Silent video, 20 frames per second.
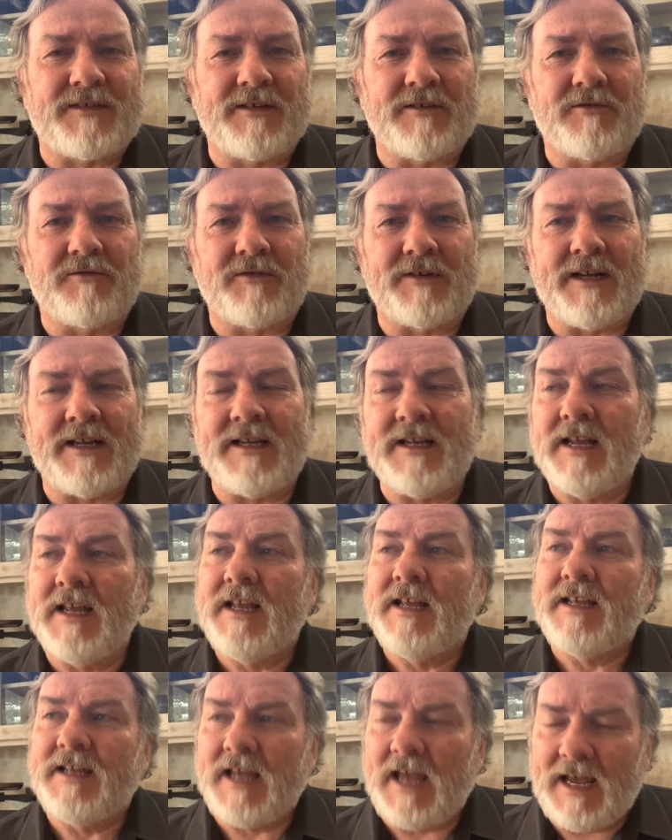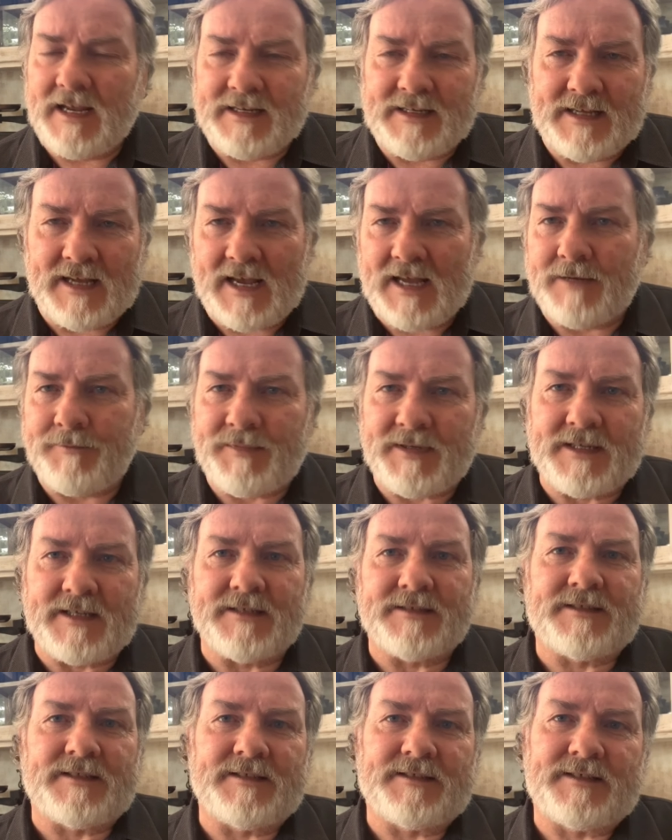degree, again,
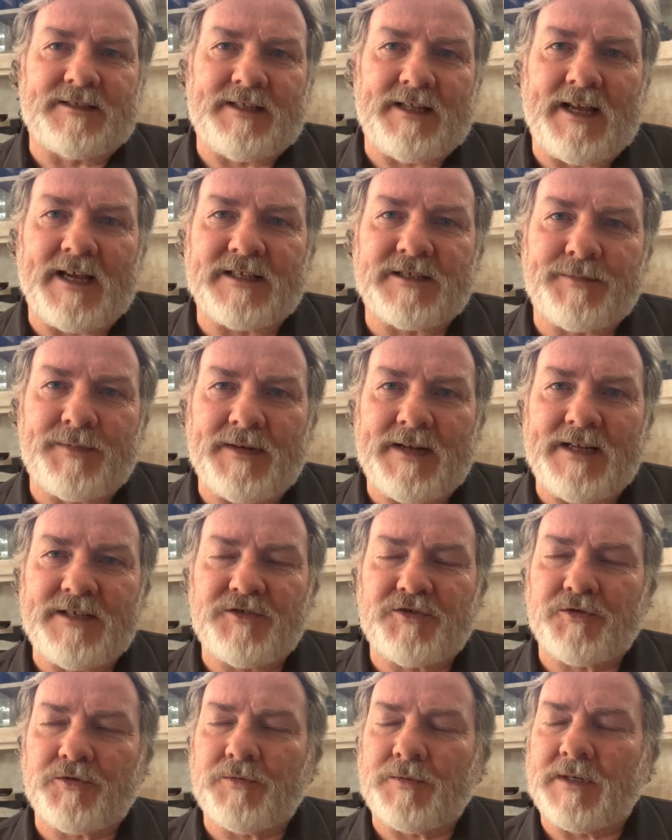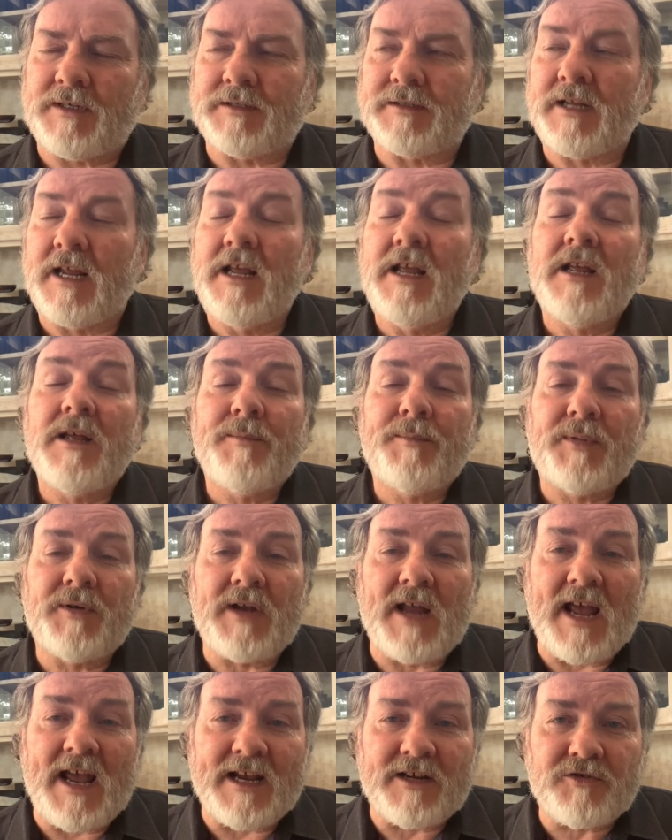because it's the exponential world.
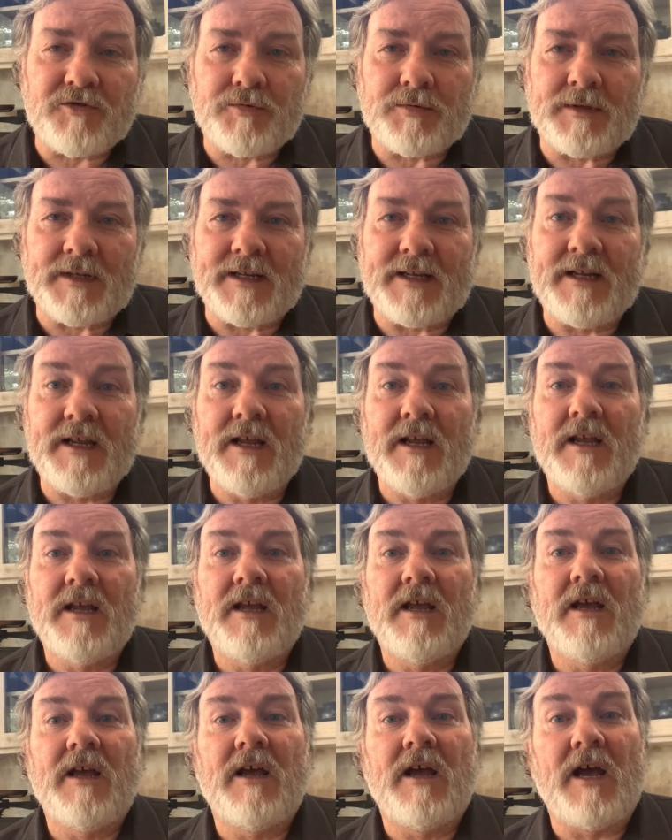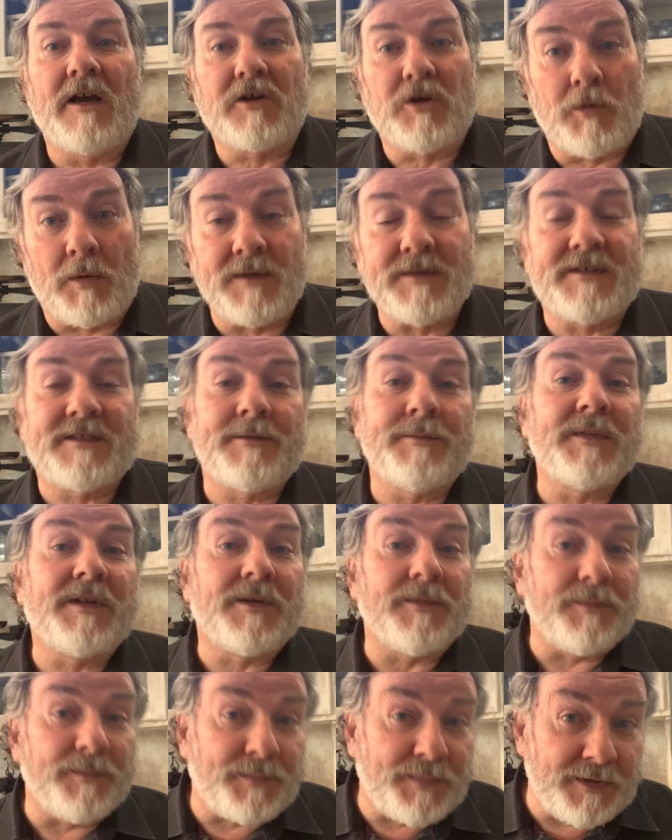But actually, a quantum
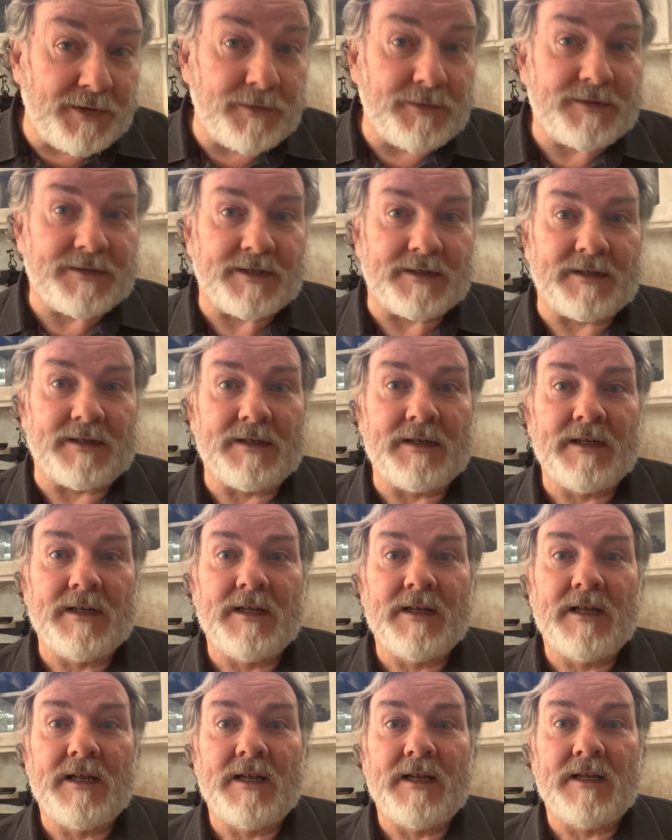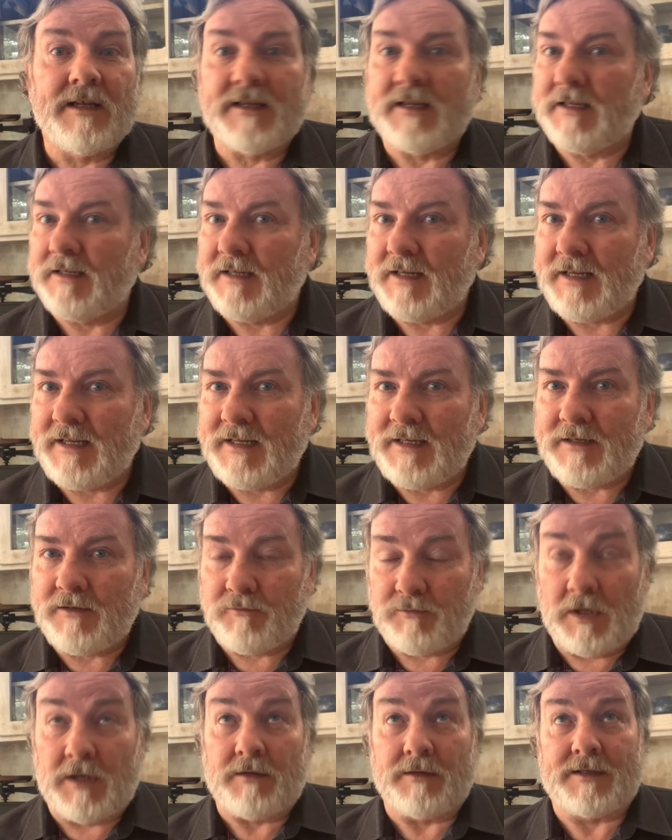computer can
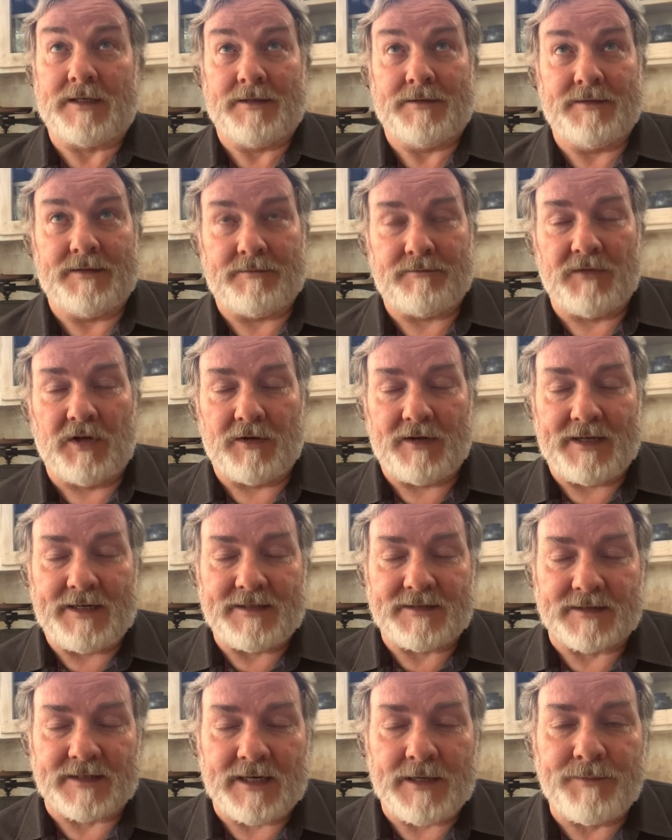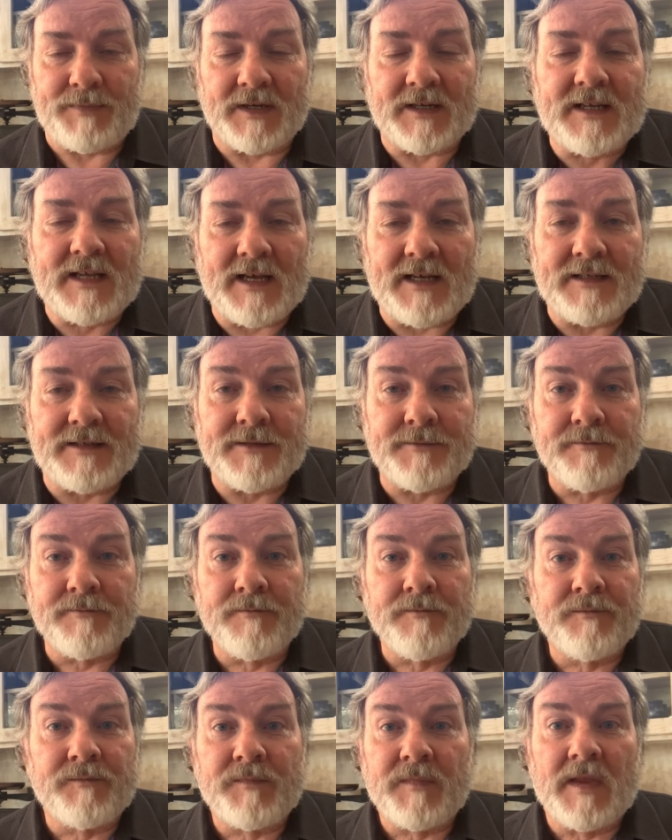not easily, but can
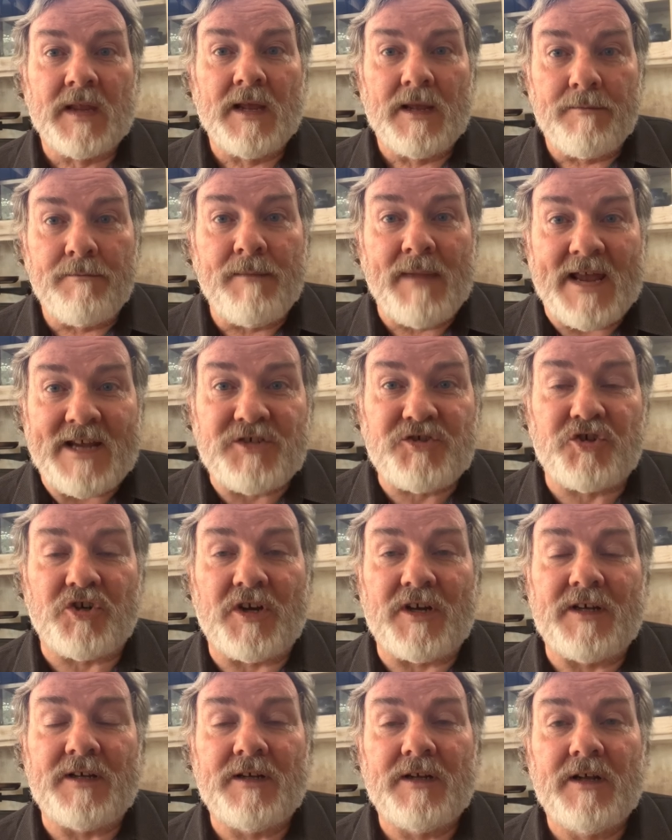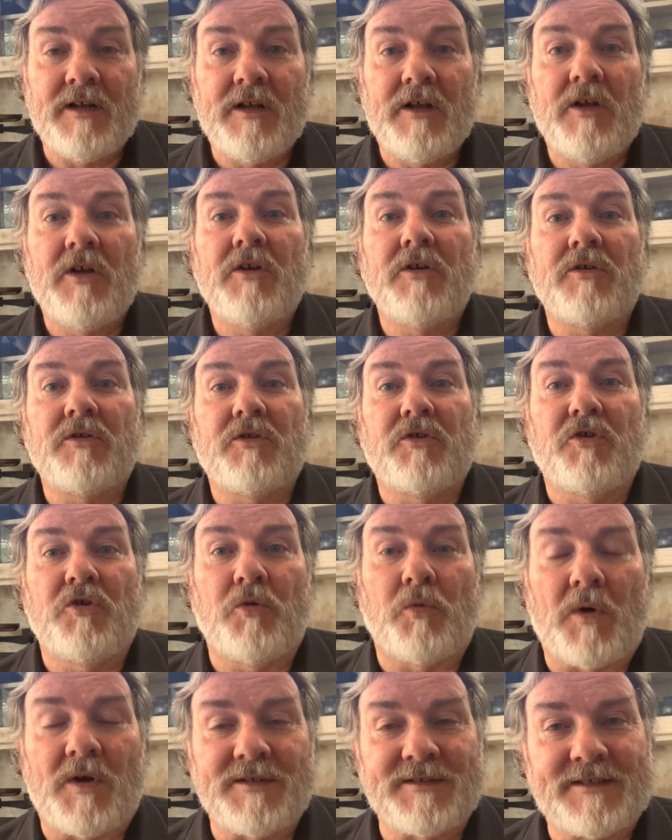measure
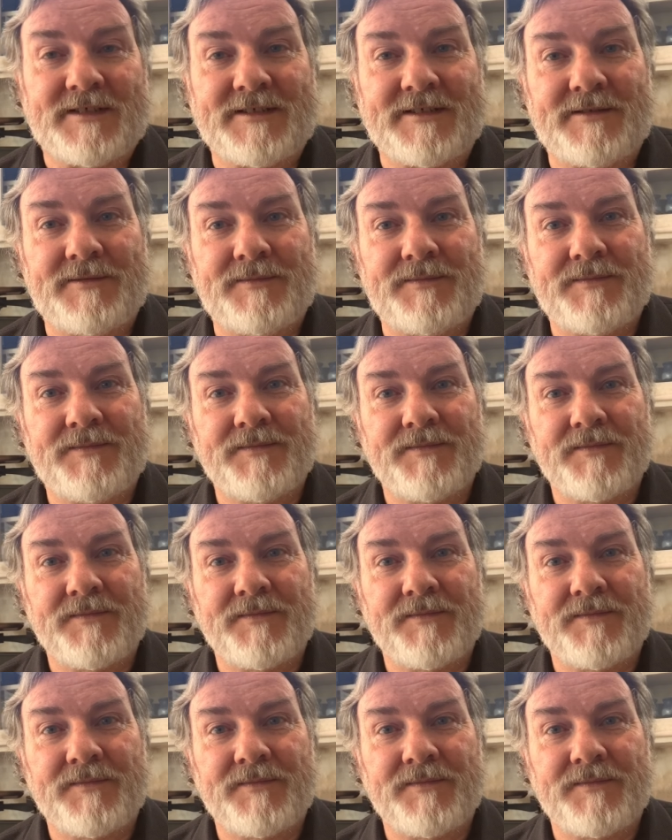quantum